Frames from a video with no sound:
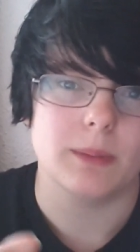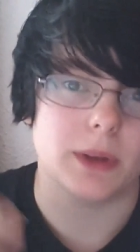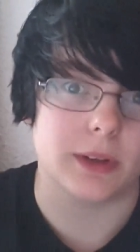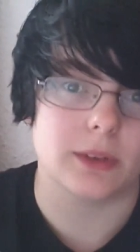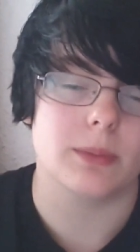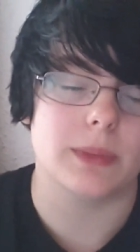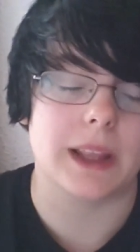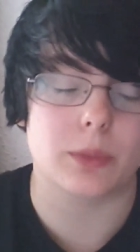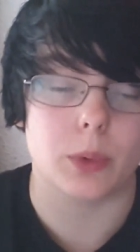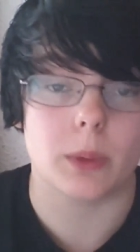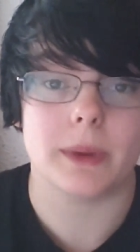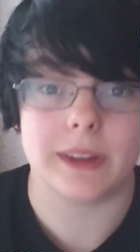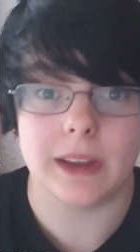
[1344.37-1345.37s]
because that's
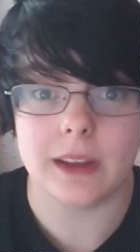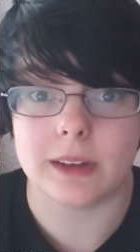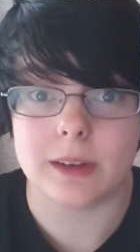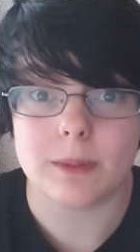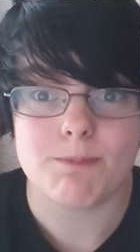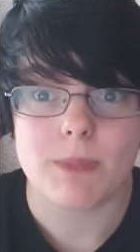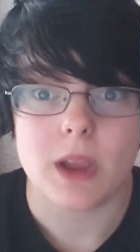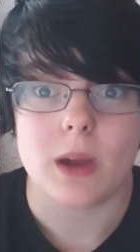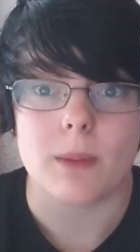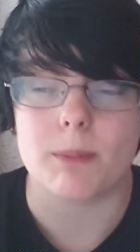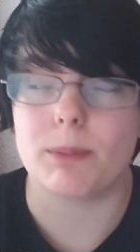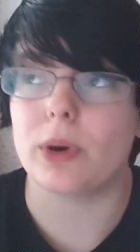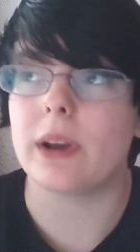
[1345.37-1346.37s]
what we did
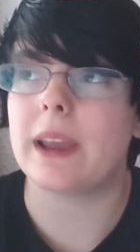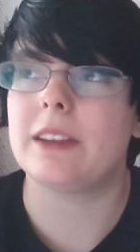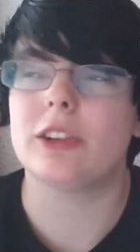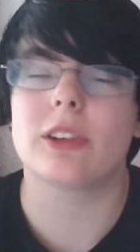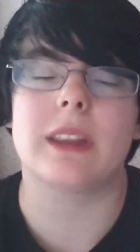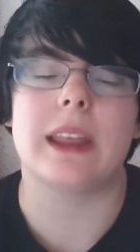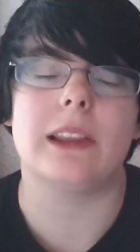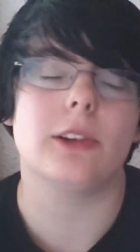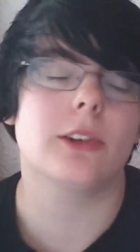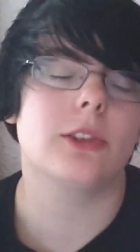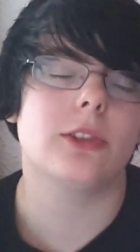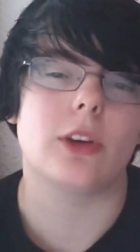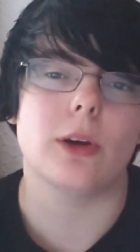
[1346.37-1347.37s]
but it just it
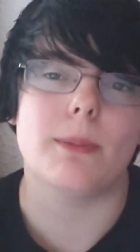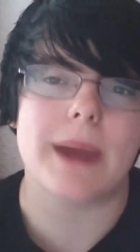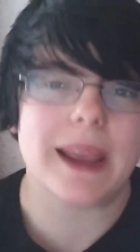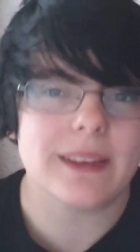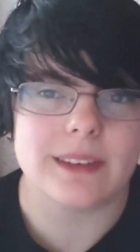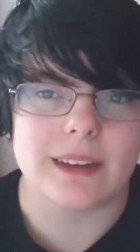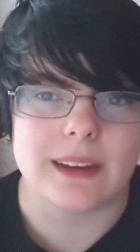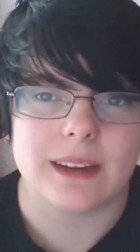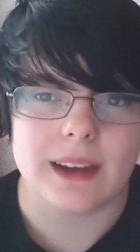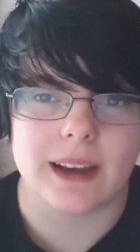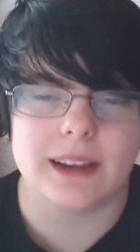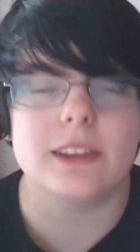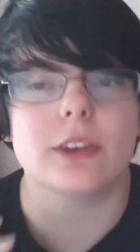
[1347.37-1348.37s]
looks so messy.
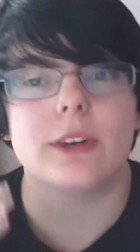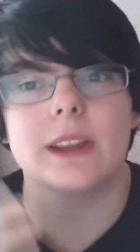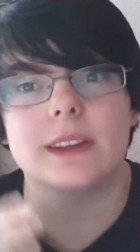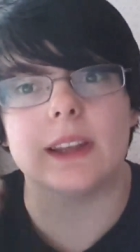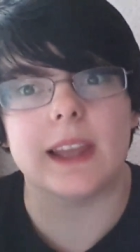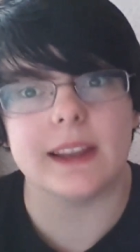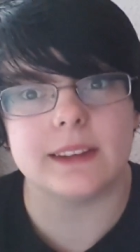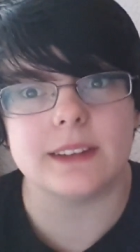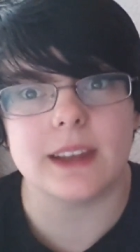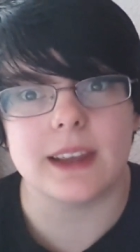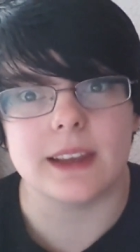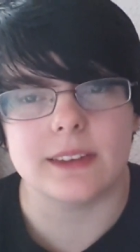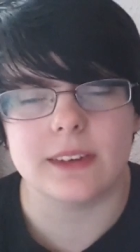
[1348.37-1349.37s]
And considering in the later
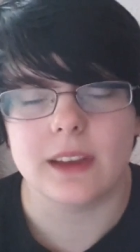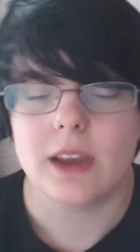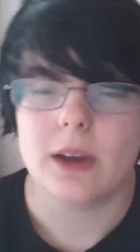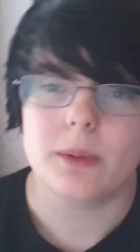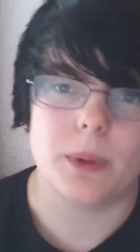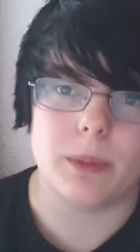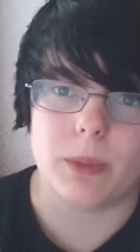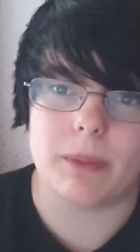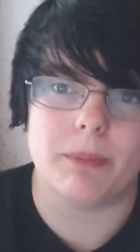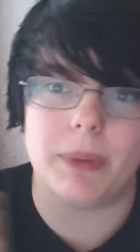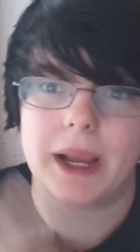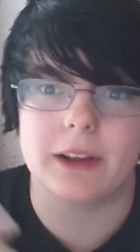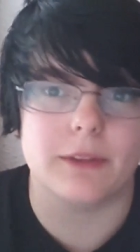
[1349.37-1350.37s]
days we
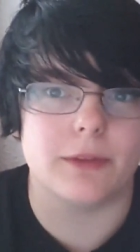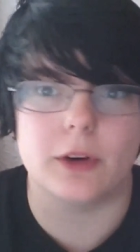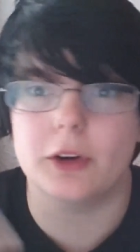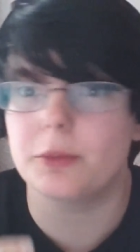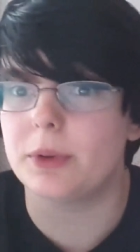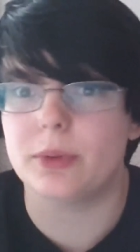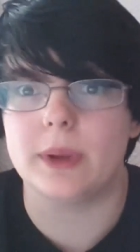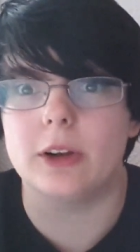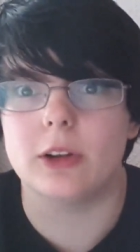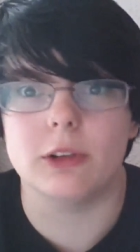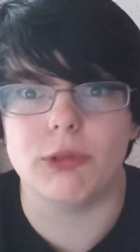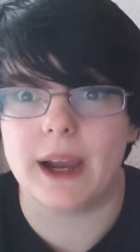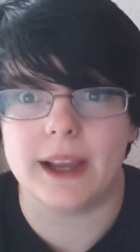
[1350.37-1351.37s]
went back and forth between
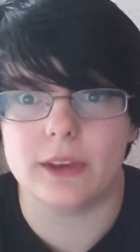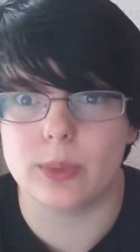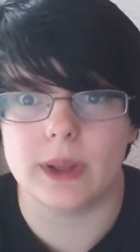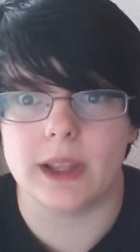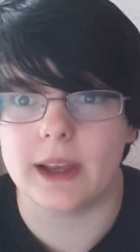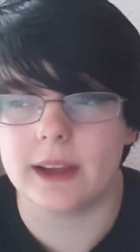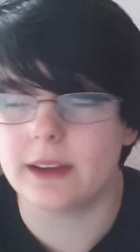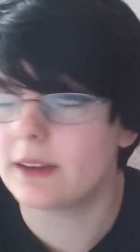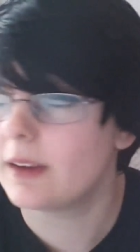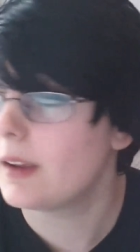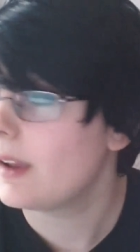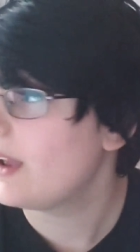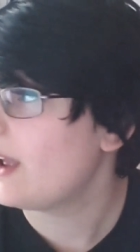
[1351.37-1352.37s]
all the rides we liked,
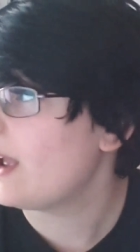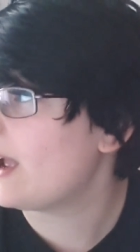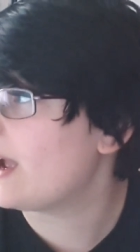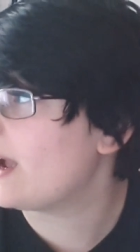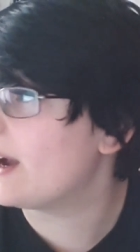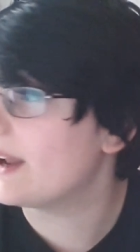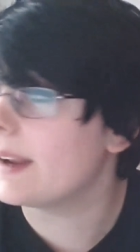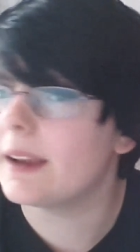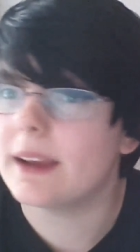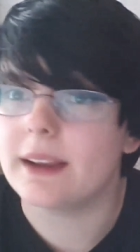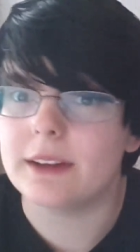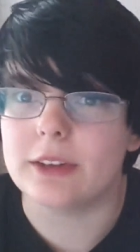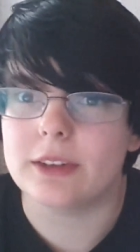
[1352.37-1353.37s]
and
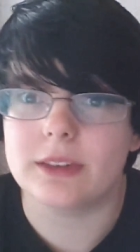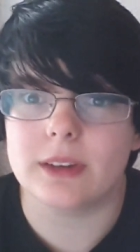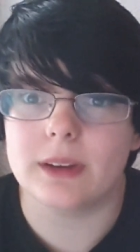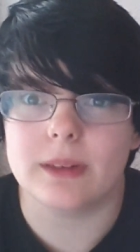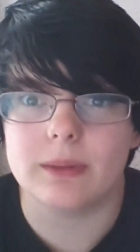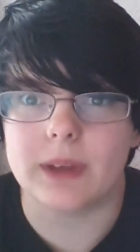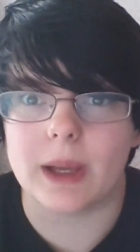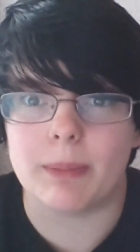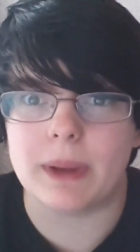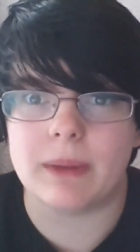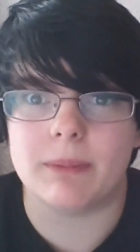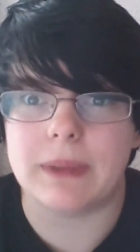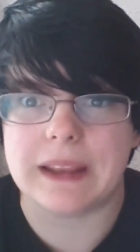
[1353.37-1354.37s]
just a
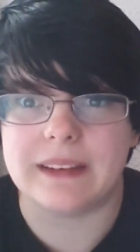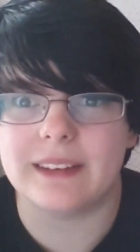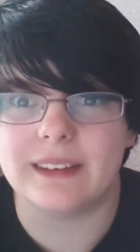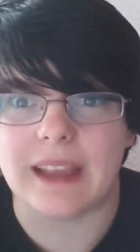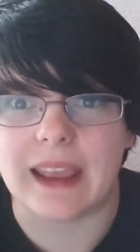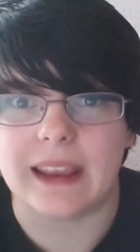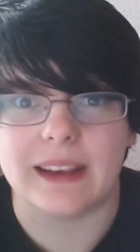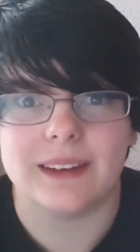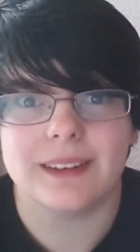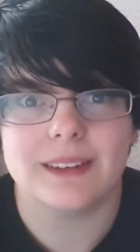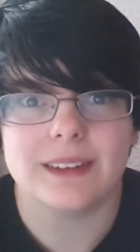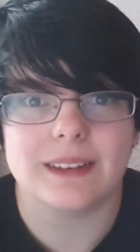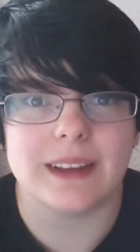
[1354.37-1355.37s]
bit insane.
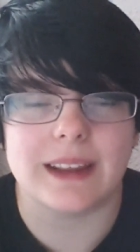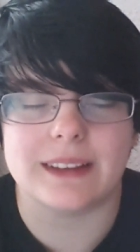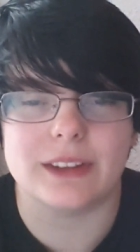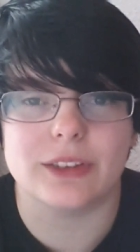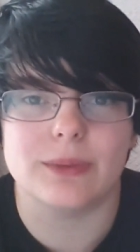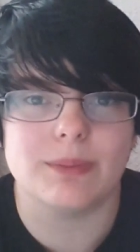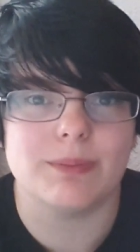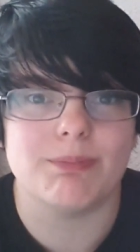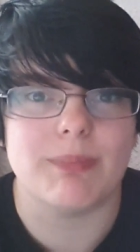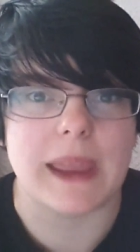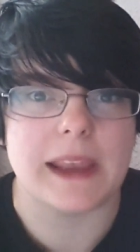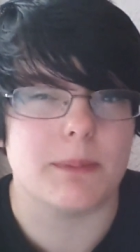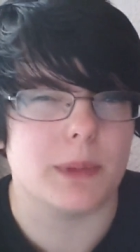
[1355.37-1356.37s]
It doesn't
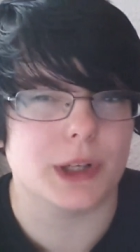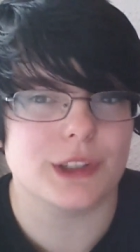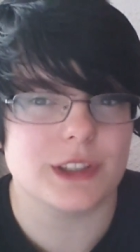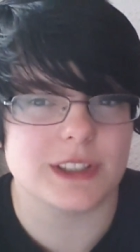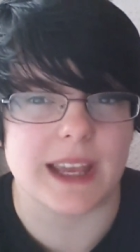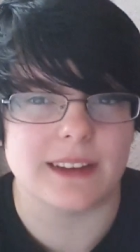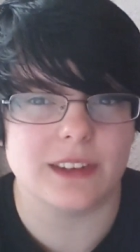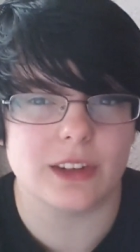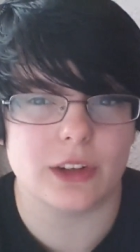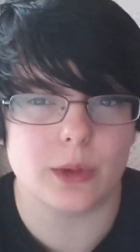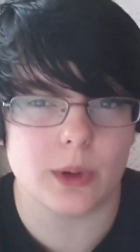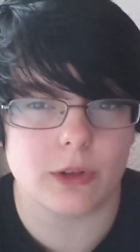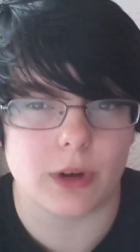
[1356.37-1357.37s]
make much sense
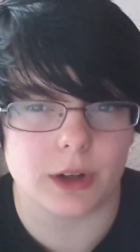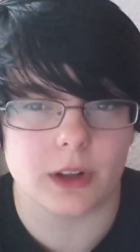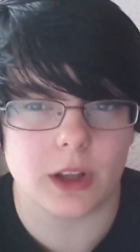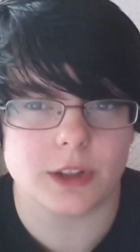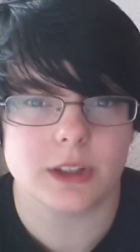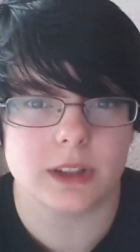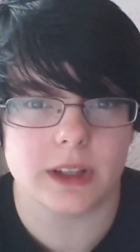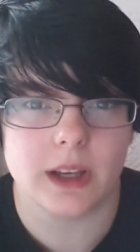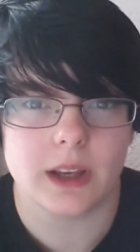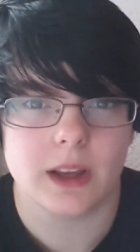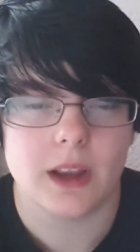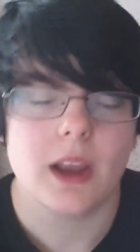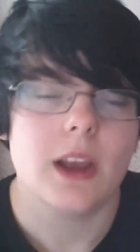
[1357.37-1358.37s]
to do it chronologically.